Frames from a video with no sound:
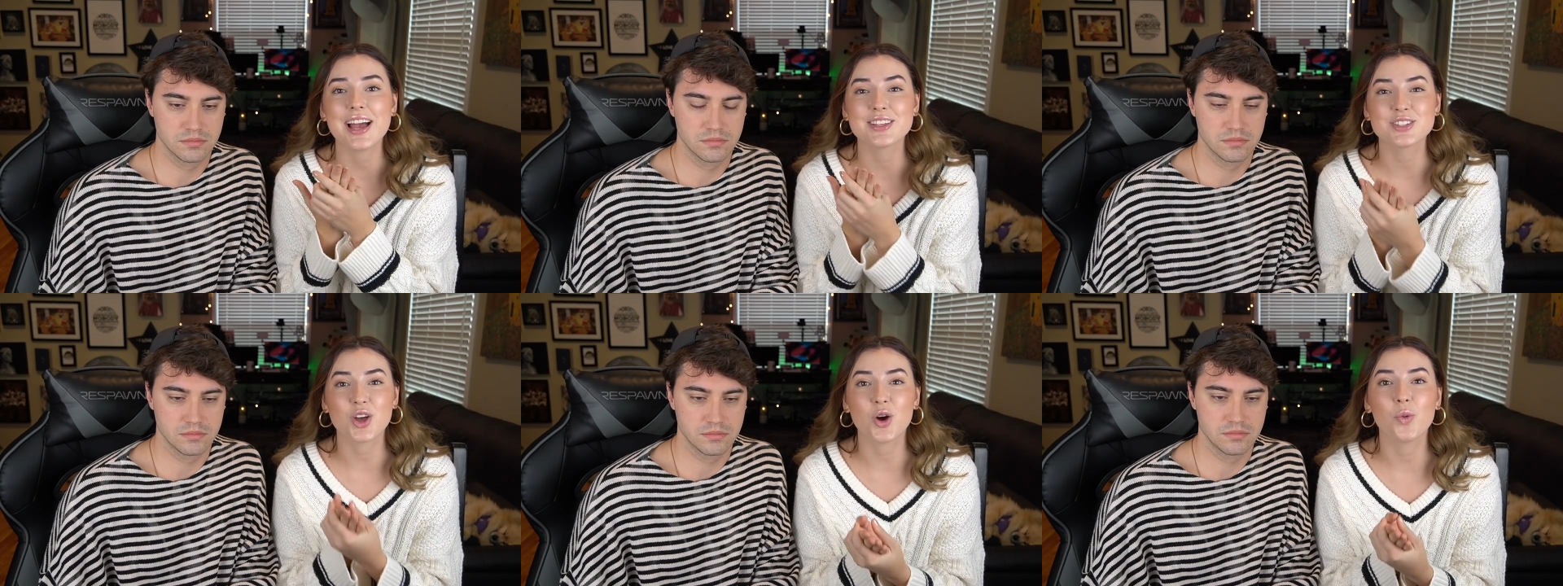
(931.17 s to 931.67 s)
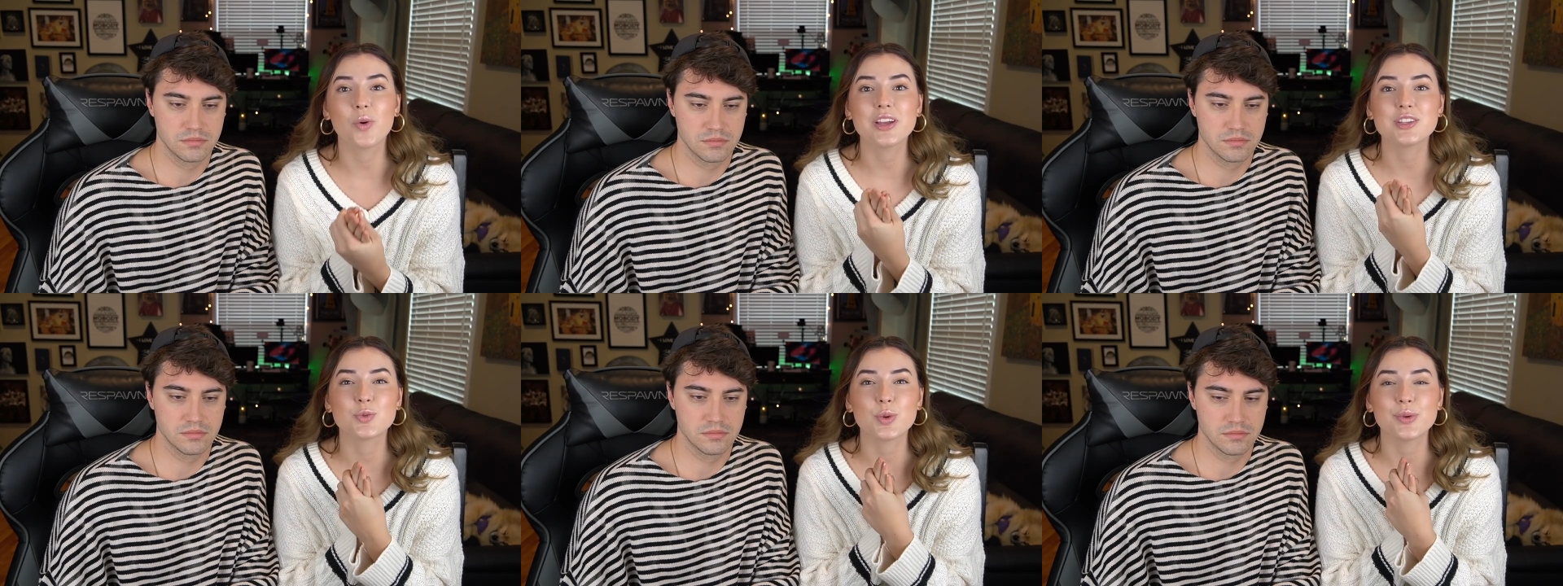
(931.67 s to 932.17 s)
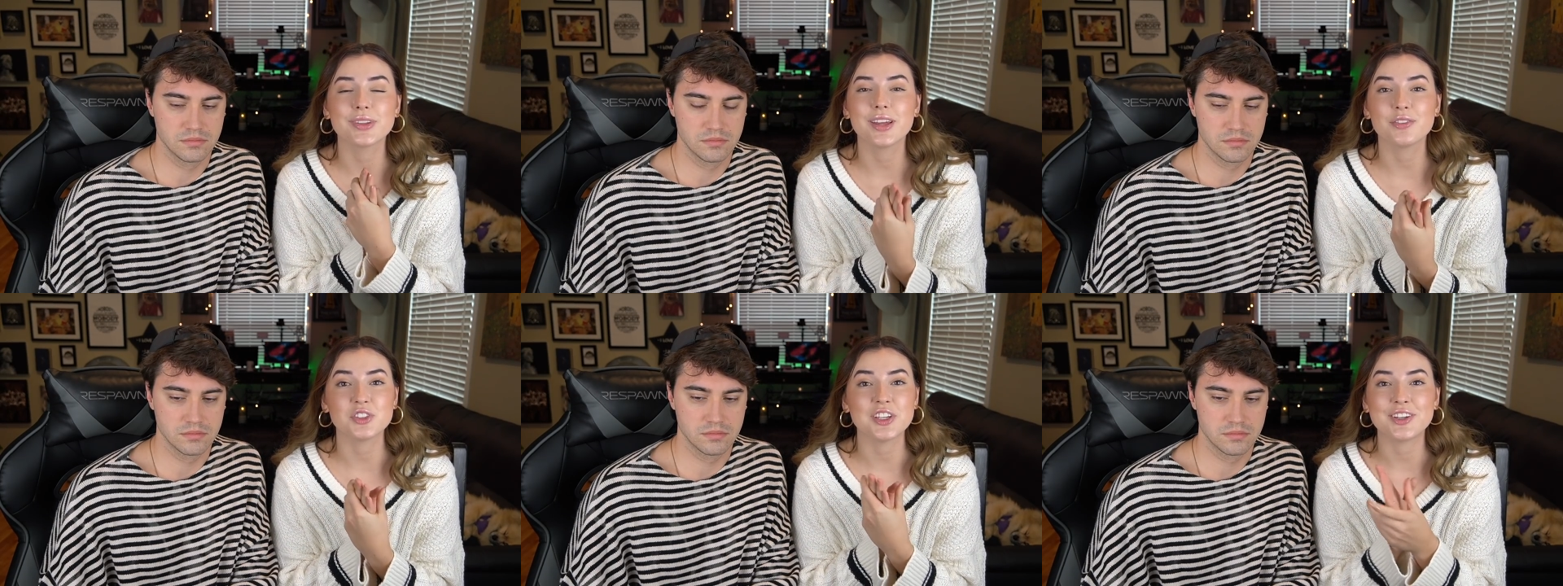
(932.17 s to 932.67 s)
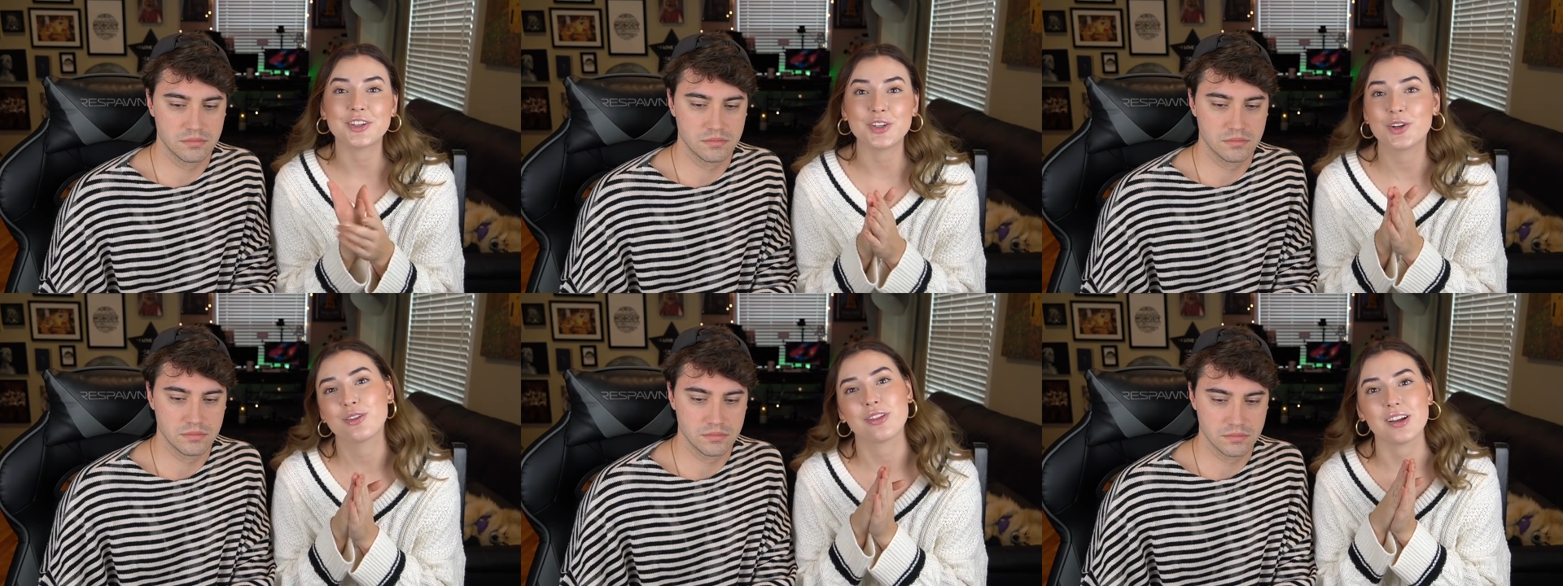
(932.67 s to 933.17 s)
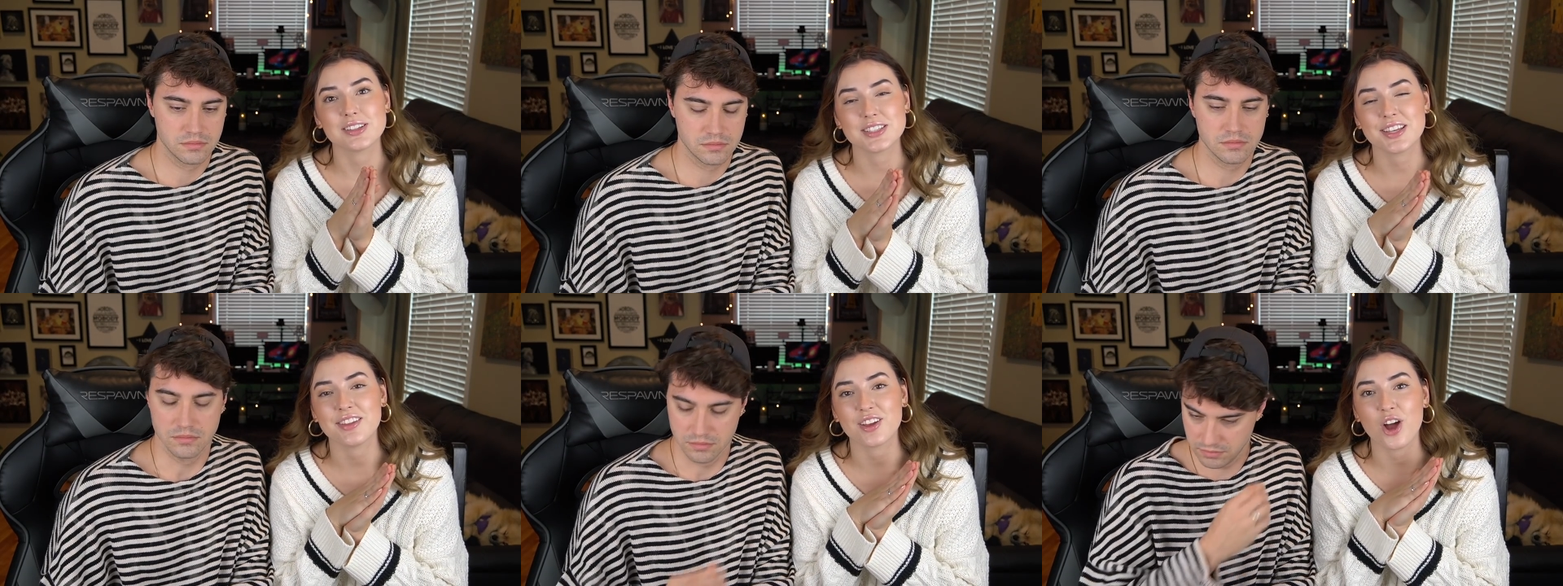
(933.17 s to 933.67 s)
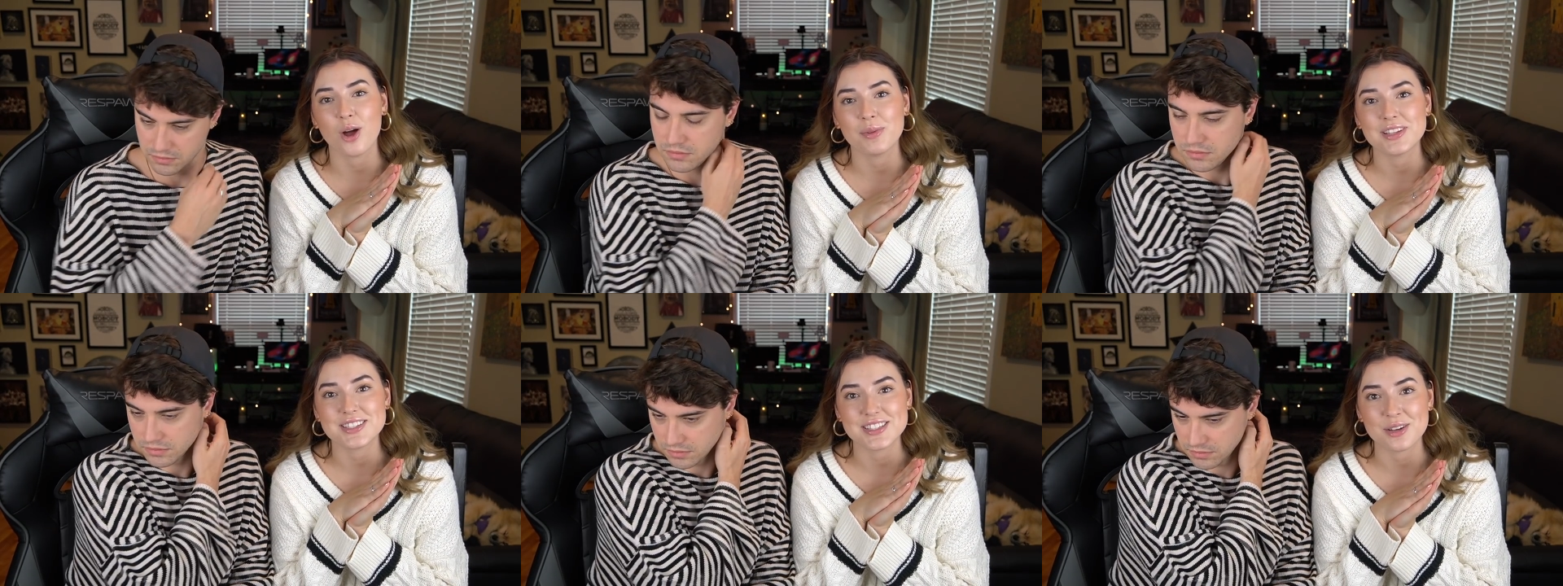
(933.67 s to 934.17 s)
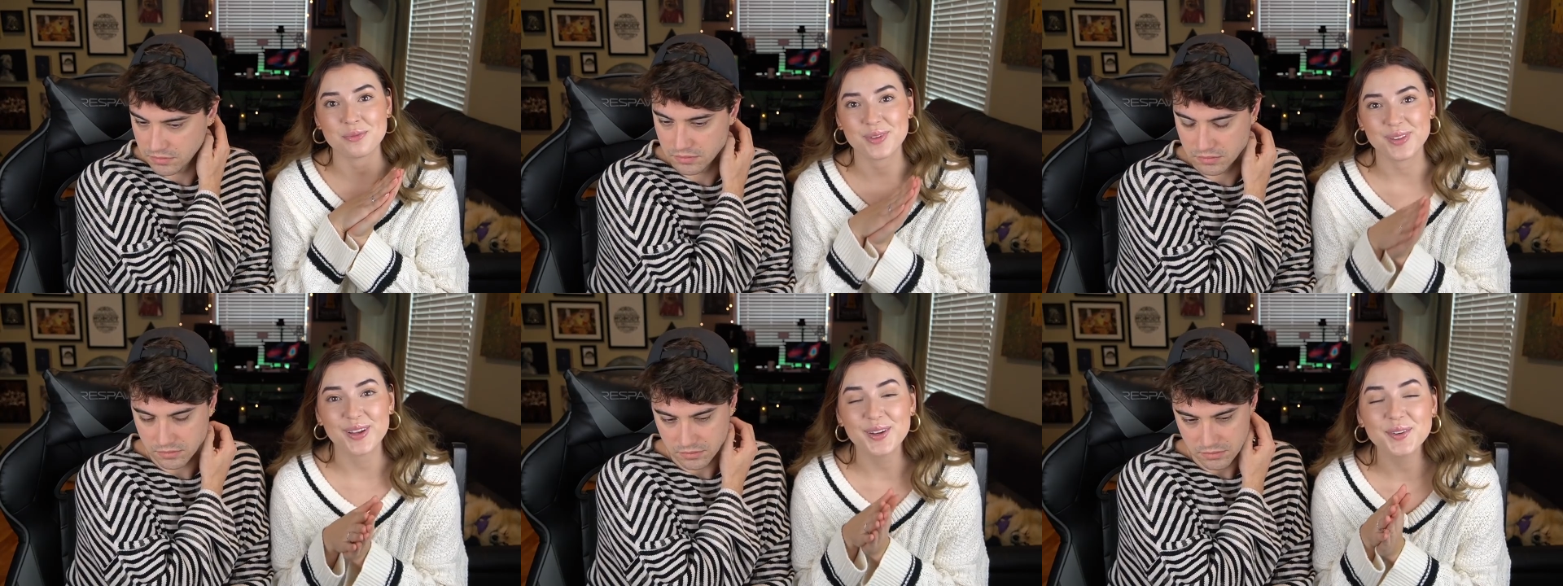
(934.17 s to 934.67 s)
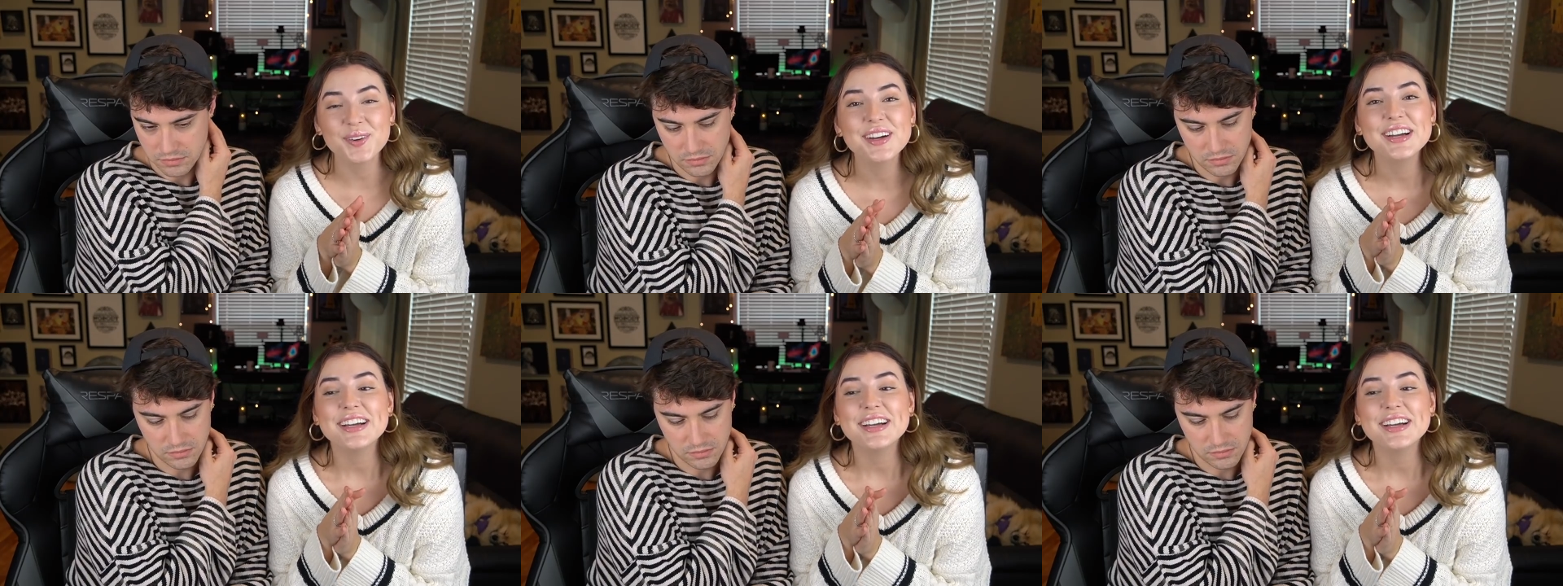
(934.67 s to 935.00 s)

Speaker 1: As always, we would love to hear your thoughts in the comments down below.